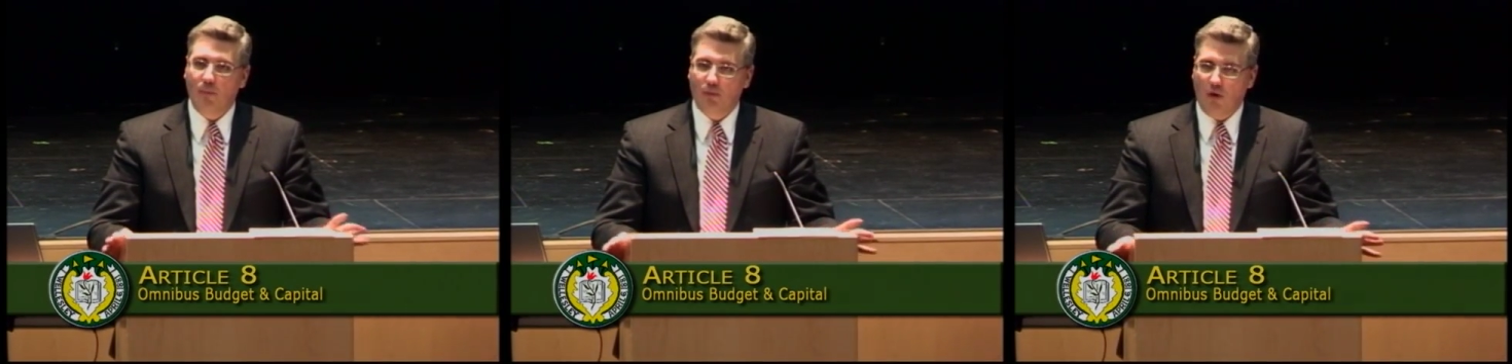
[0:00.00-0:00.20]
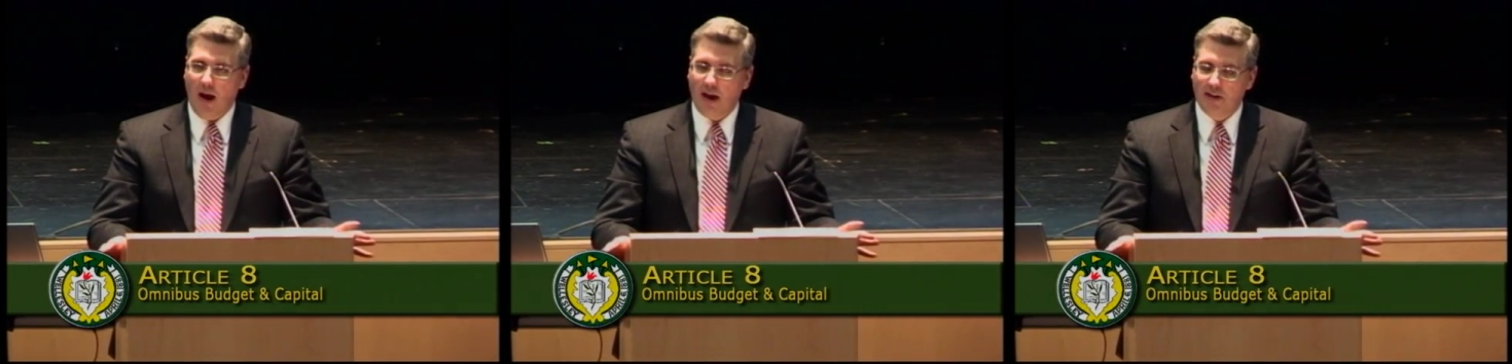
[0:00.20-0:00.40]

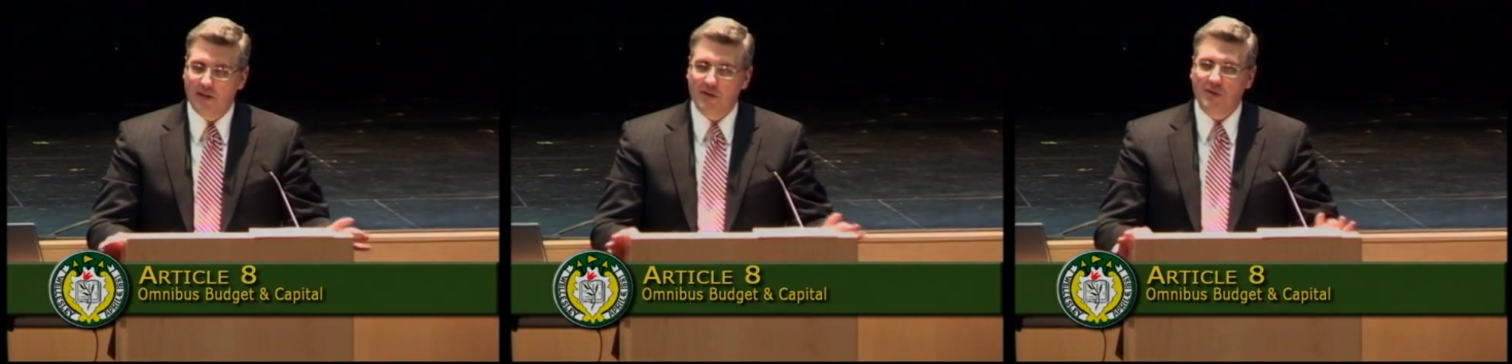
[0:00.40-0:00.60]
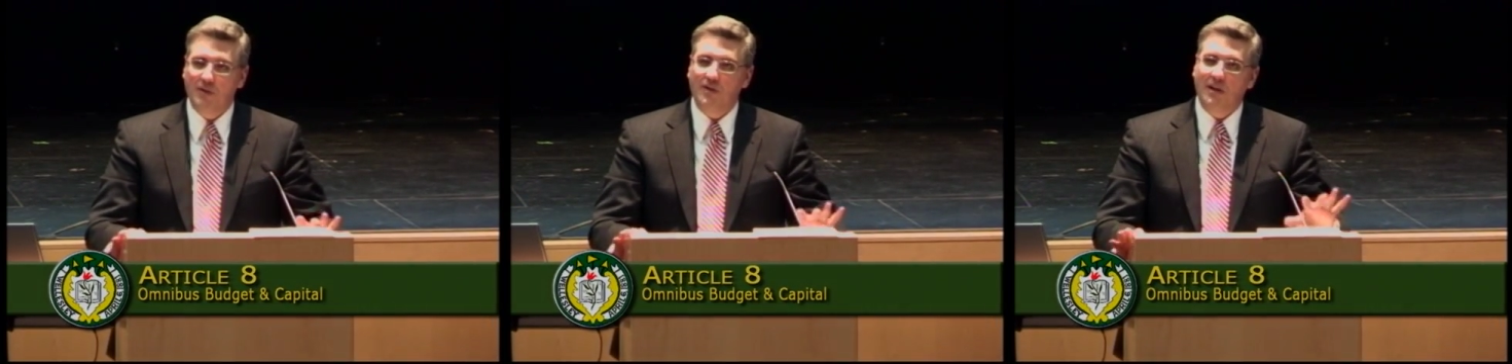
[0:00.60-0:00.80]

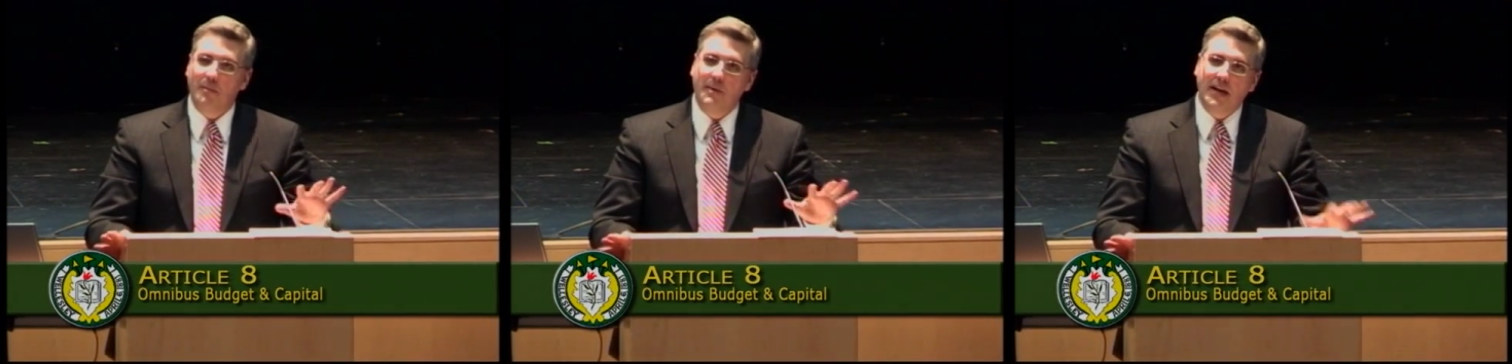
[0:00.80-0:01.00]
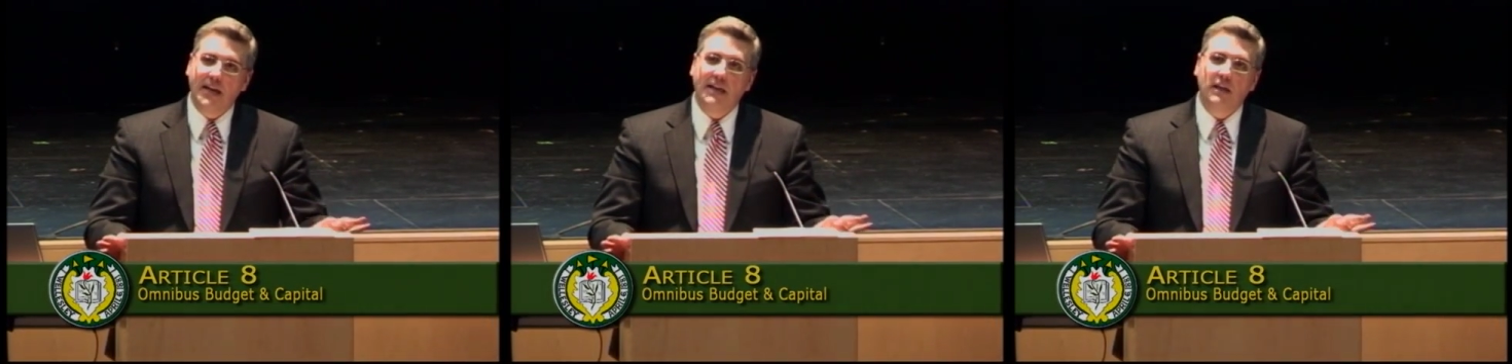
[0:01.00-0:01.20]
practice,
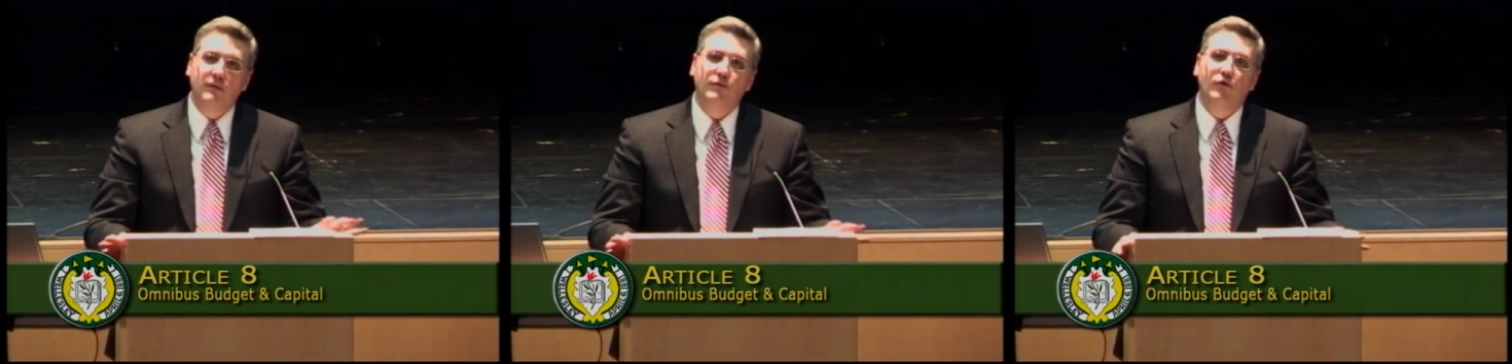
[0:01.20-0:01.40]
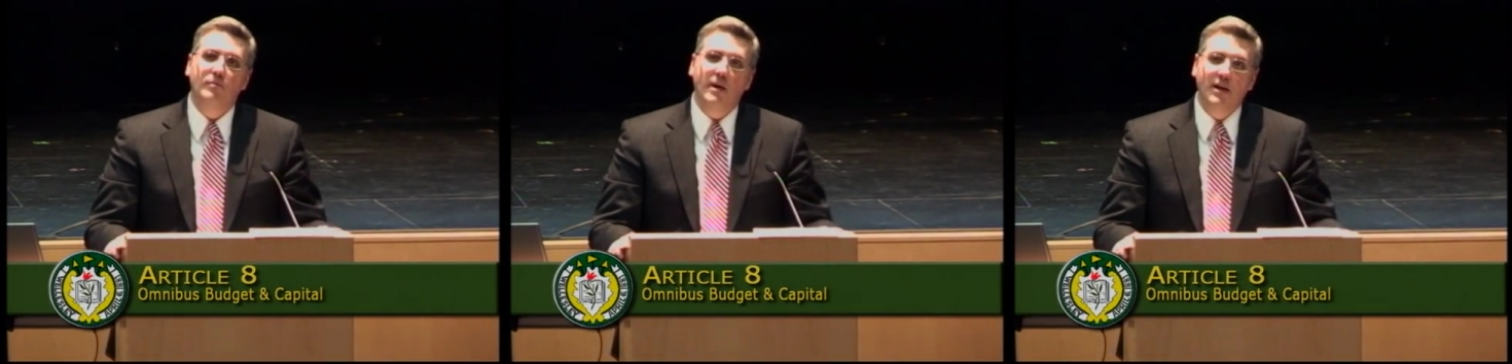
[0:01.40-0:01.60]
disseminating
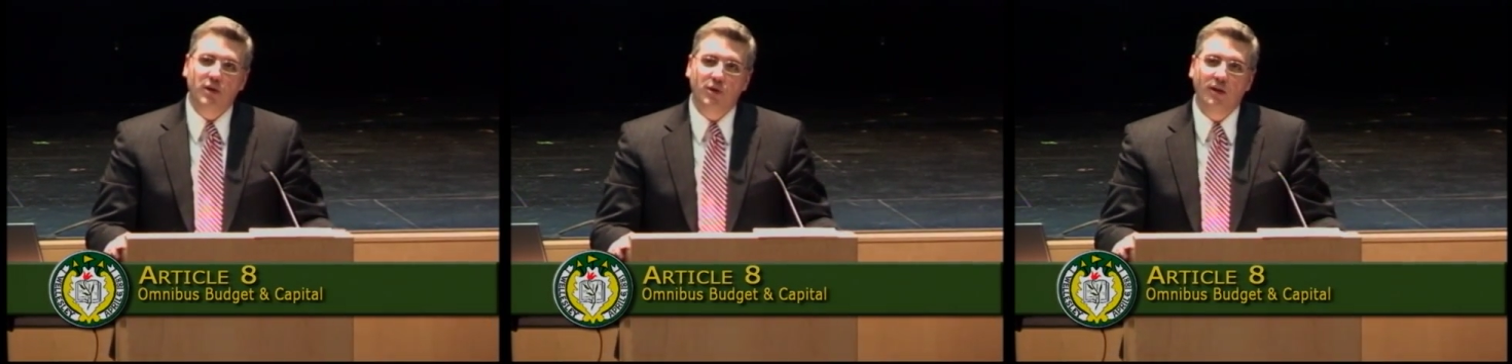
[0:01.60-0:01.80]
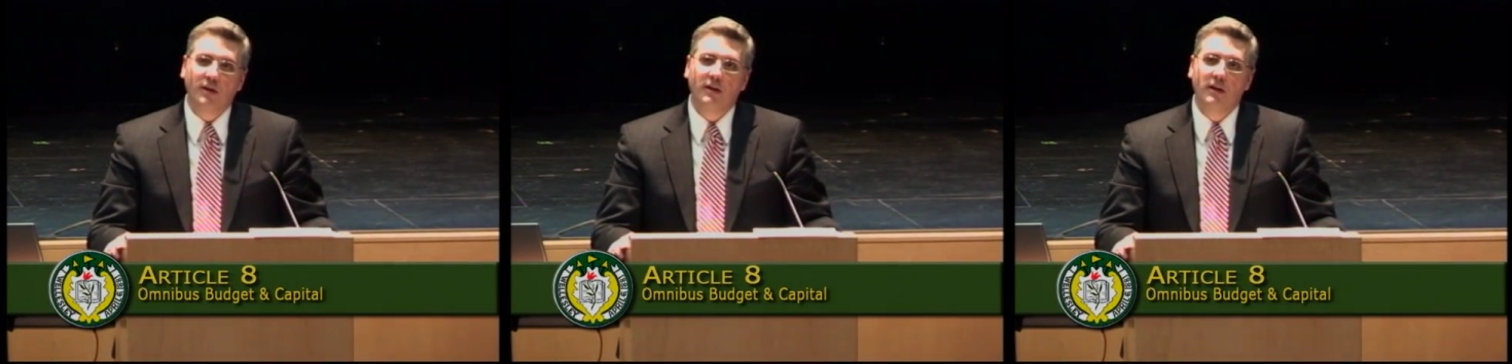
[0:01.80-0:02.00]

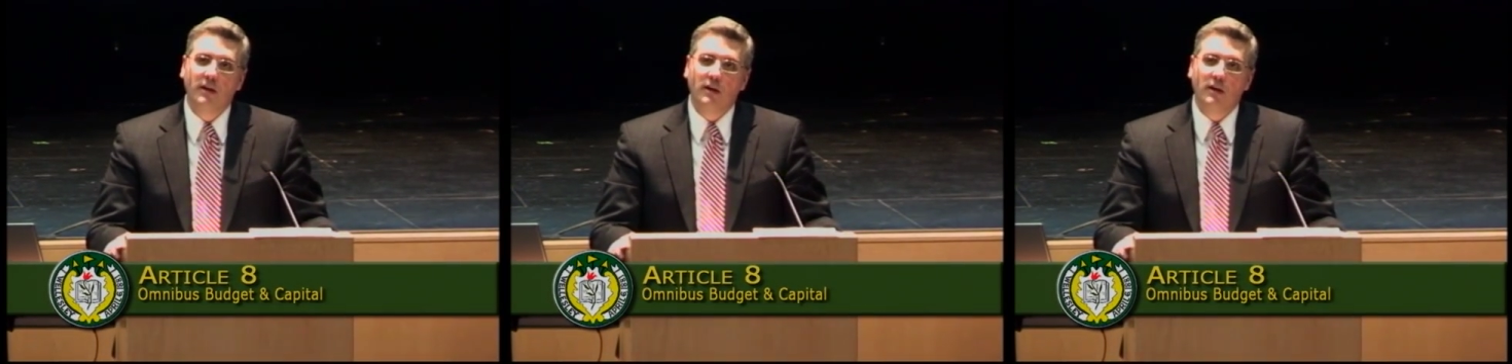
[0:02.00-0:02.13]
information,